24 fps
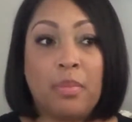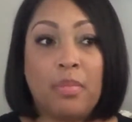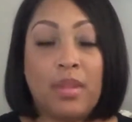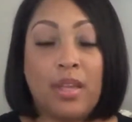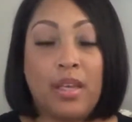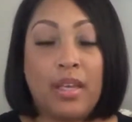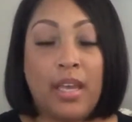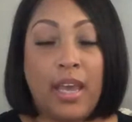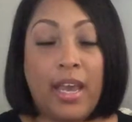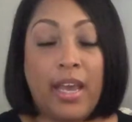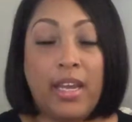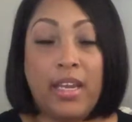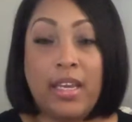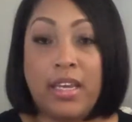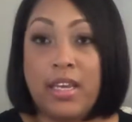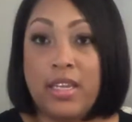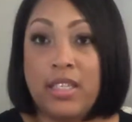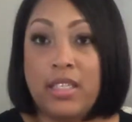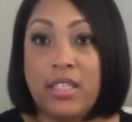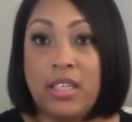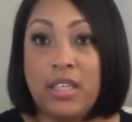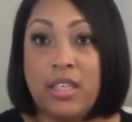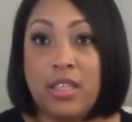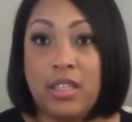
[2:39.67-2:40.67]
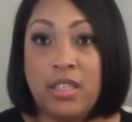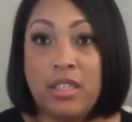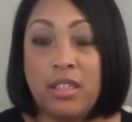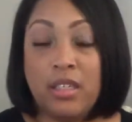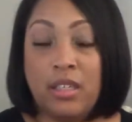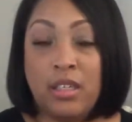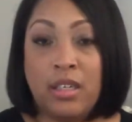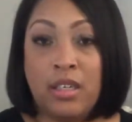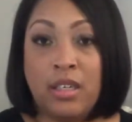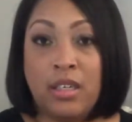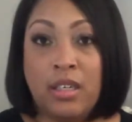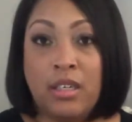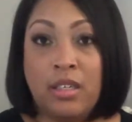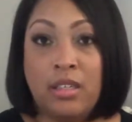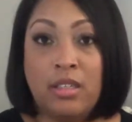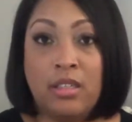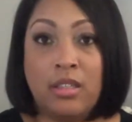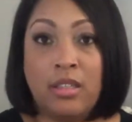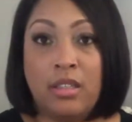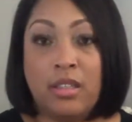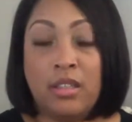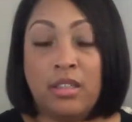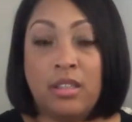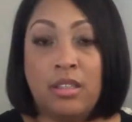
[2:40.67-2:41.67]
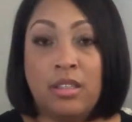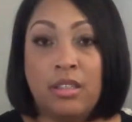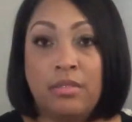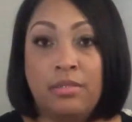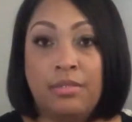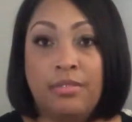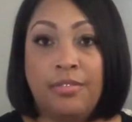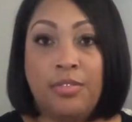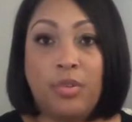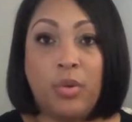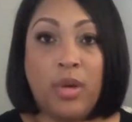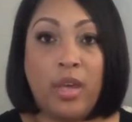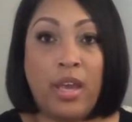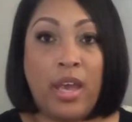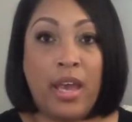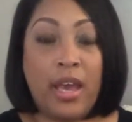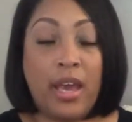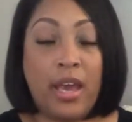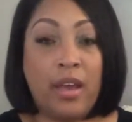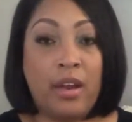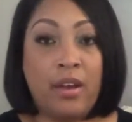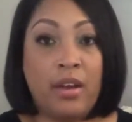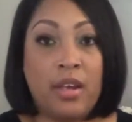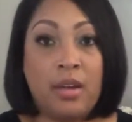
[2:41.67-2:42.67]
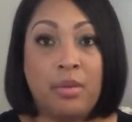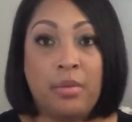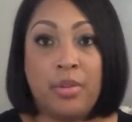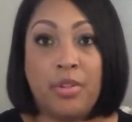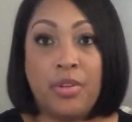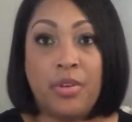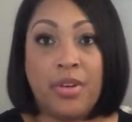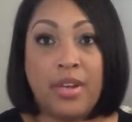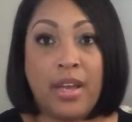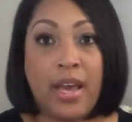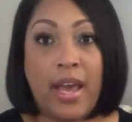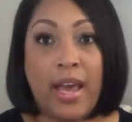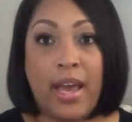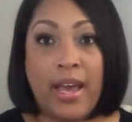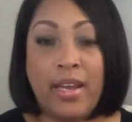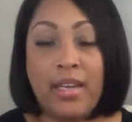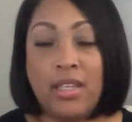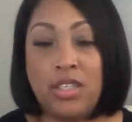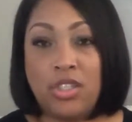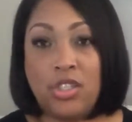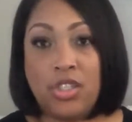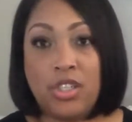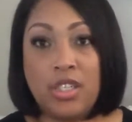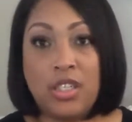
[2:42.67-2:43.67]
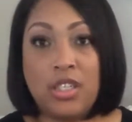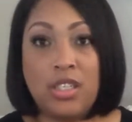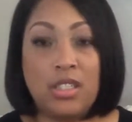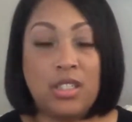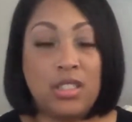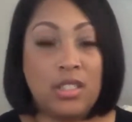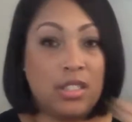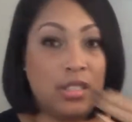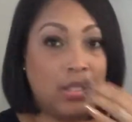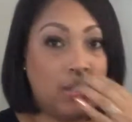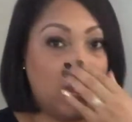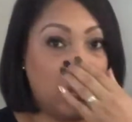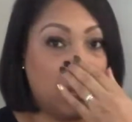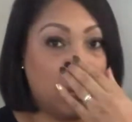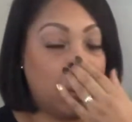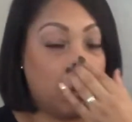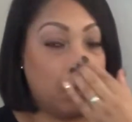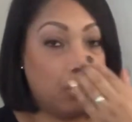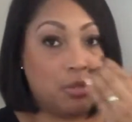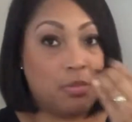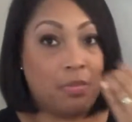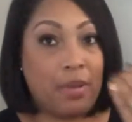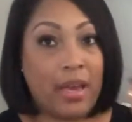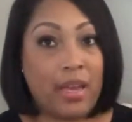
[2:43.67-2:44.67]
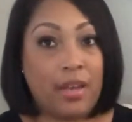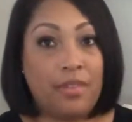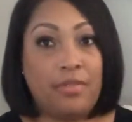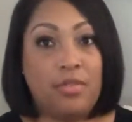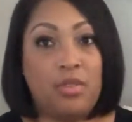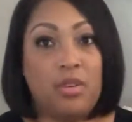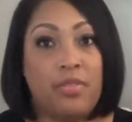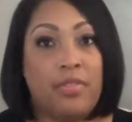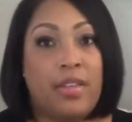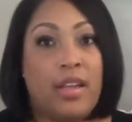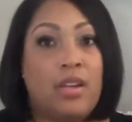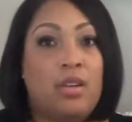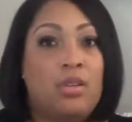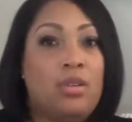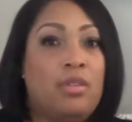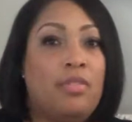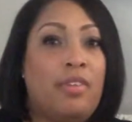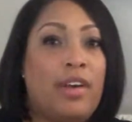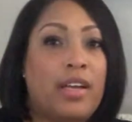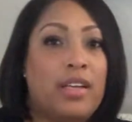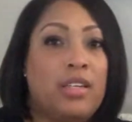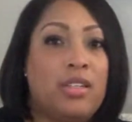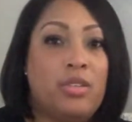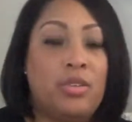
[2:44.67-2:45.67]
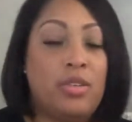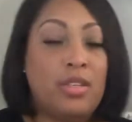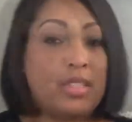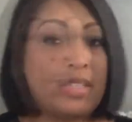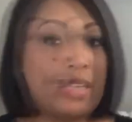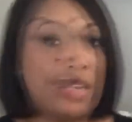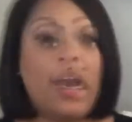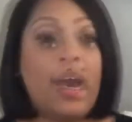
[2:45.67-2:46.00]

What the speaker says: Katie gets in the foyer area with her dad, and she, goes back and forth. I don't know if I can do this.